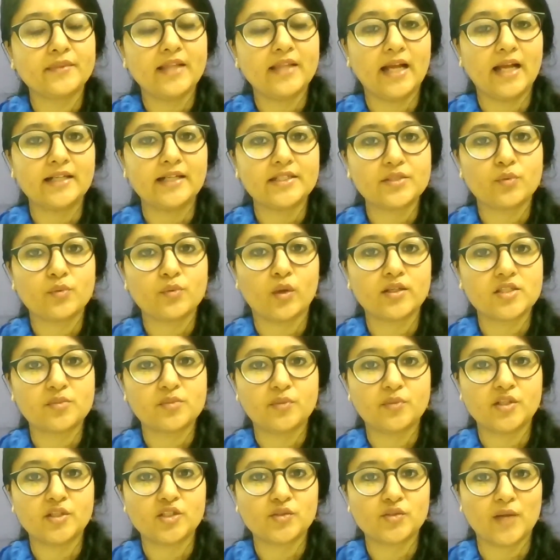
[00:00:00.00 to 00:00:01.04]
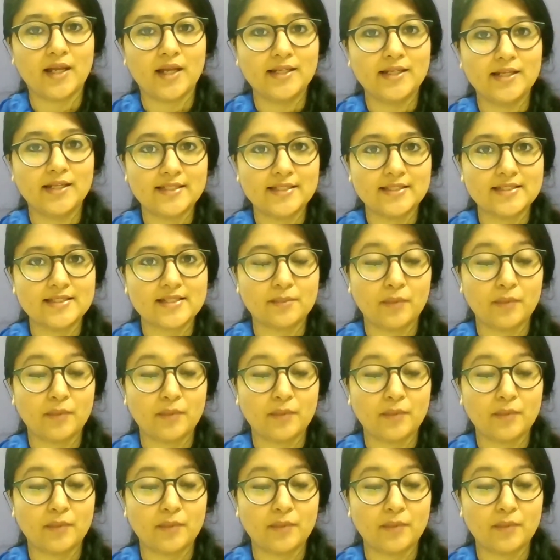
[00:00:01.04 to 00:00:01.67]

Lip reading: That is what spirituality is